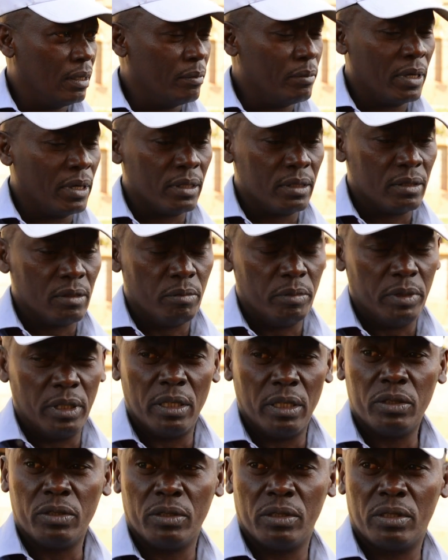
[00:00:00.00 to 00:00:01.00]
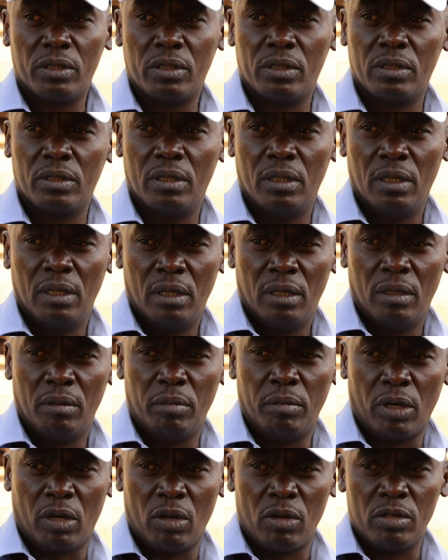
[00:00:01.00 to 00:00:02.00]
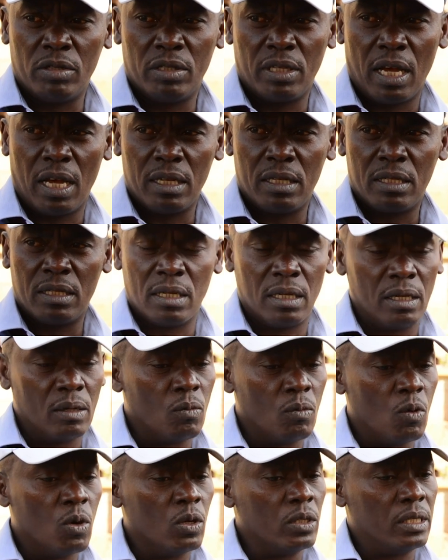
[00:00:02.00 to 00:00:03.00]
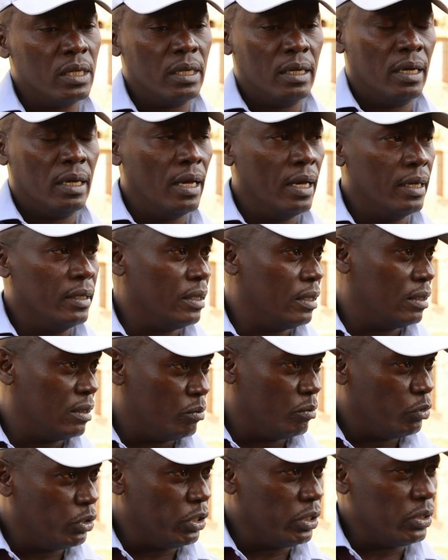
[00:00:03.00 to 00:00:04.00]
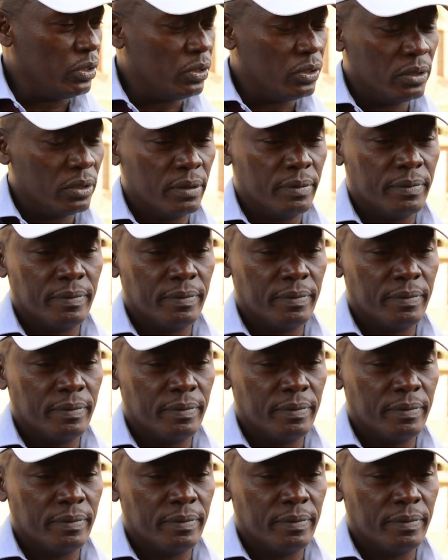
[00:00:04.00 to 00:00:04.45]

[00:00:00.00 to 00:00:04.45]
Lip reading: about nominations, because that's water under the bridge.